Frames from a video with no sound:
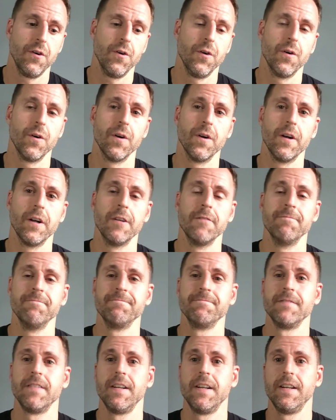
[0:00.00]
or
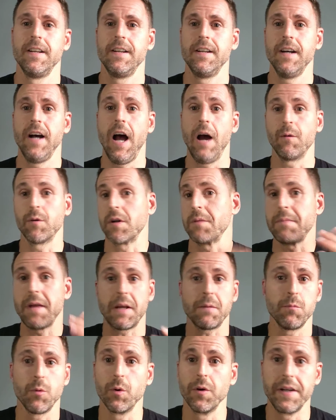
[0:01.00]
I want to
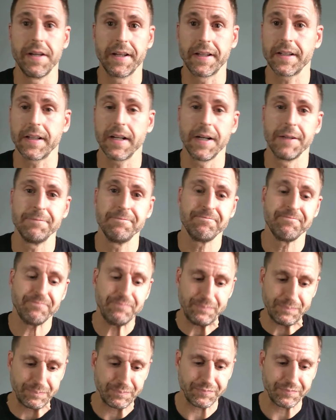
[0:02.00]
make more income.